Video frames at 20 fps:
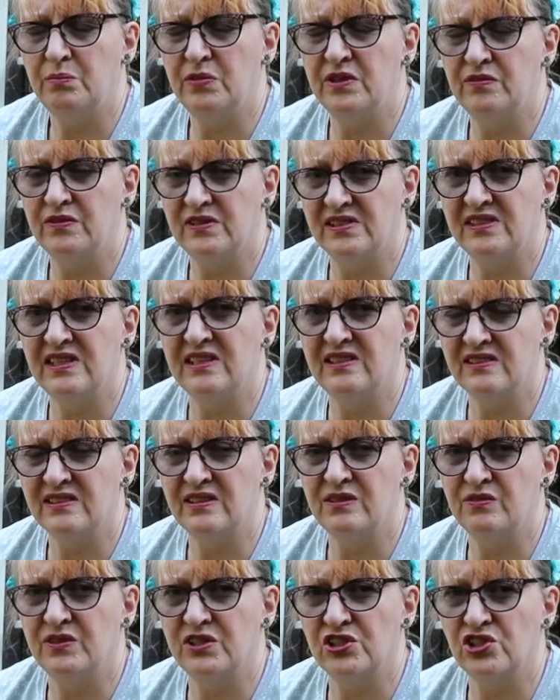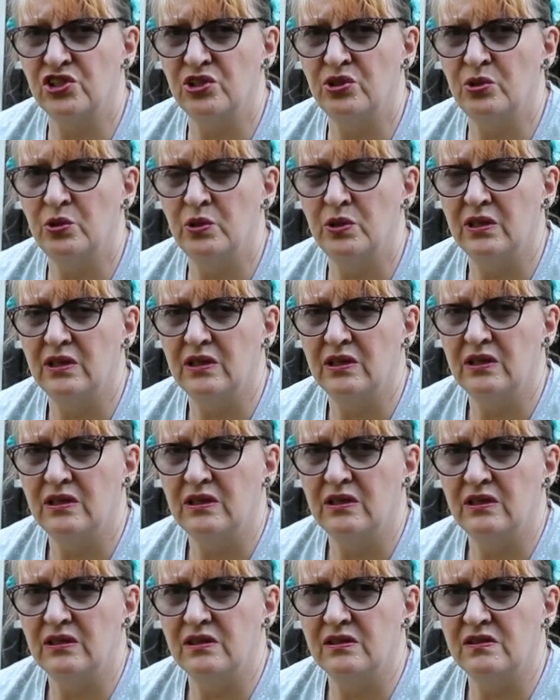a bit of a sensitive issue.
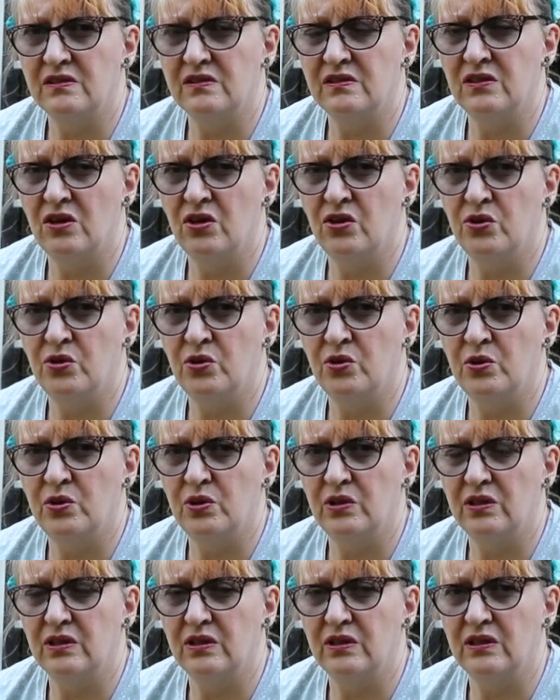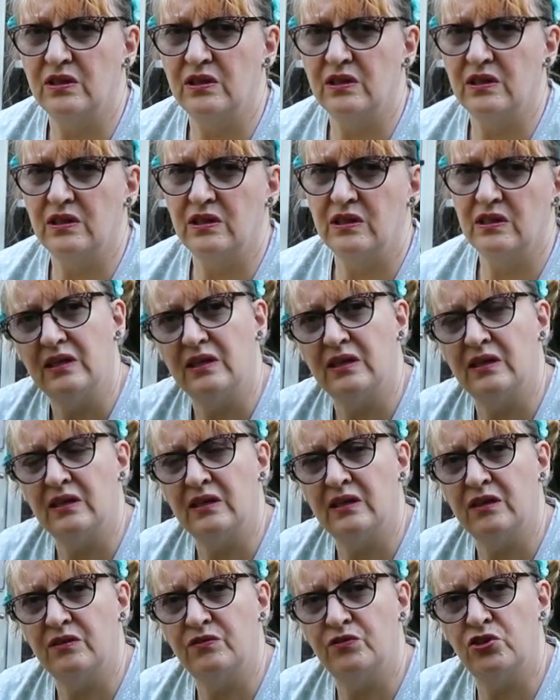So
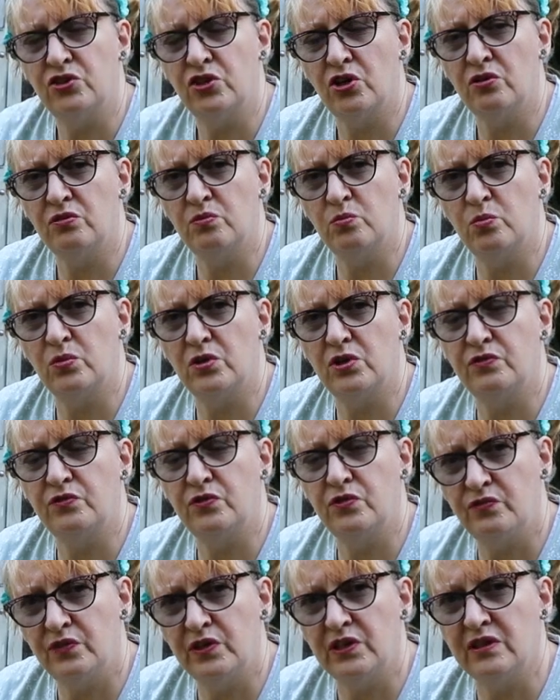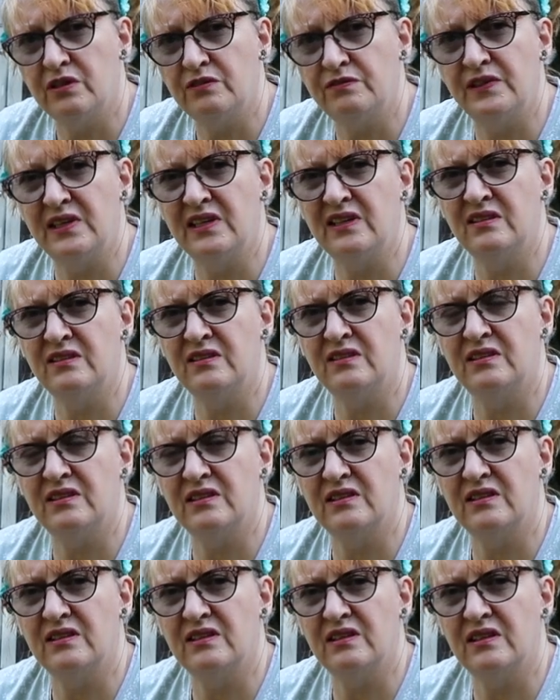if you feel offended,
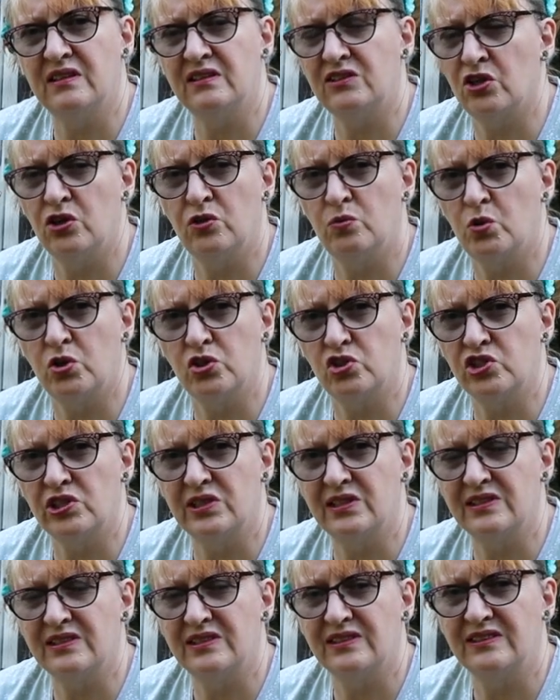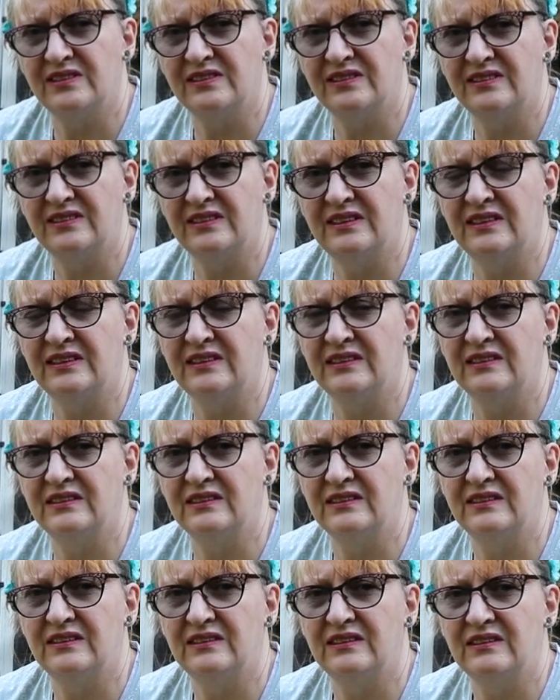don't watch it. Yeah,
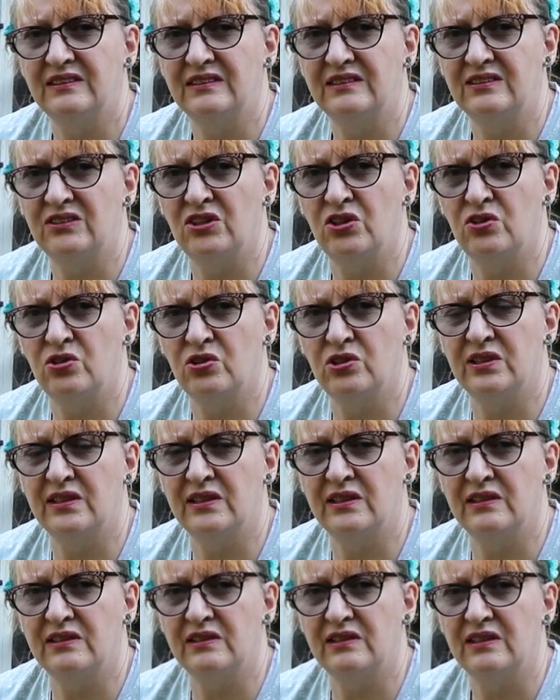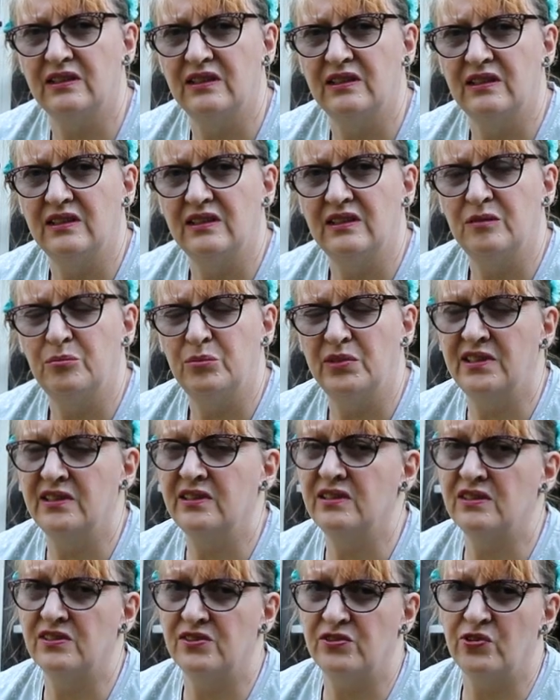don't look at it. But it
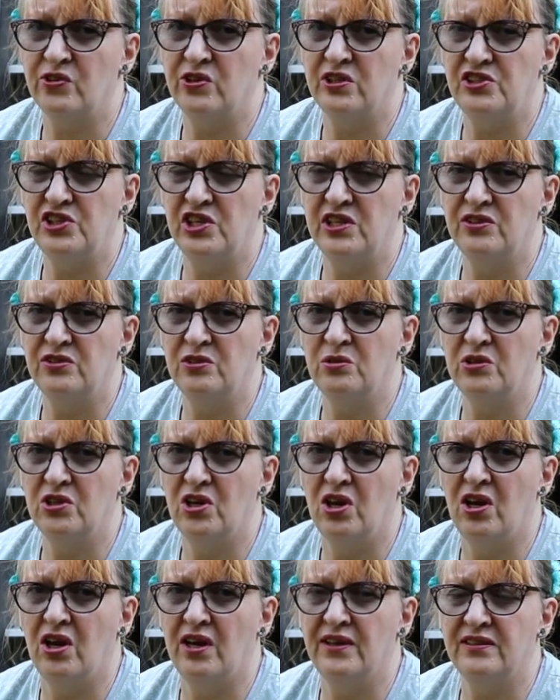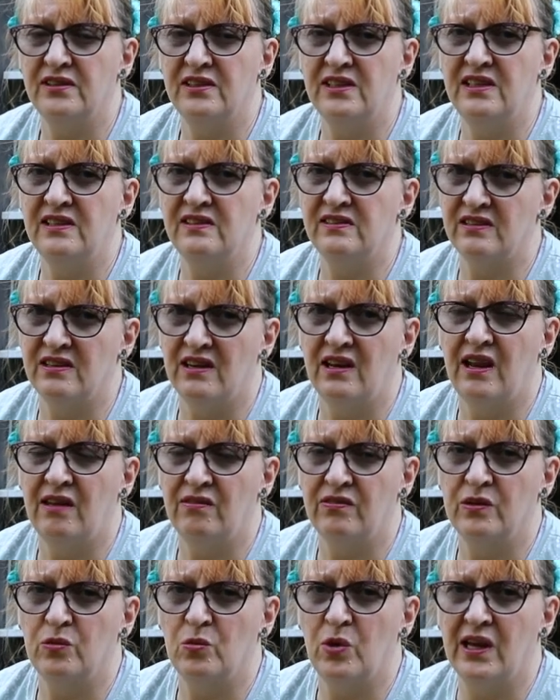is very gentle and kind, and it ends in a
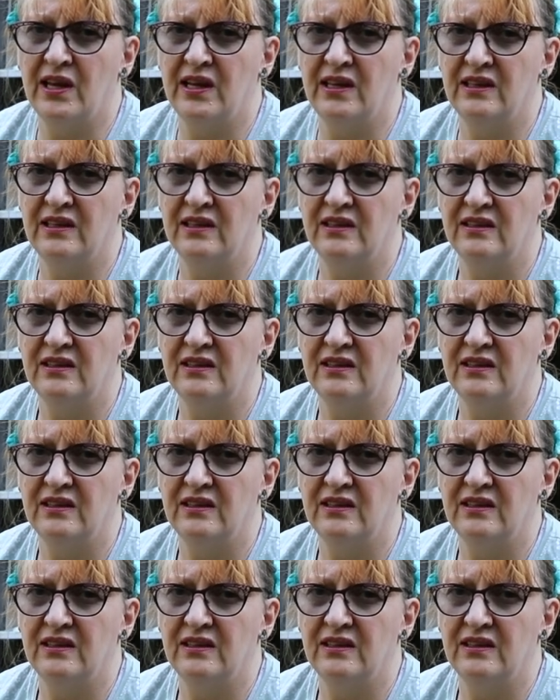loving way.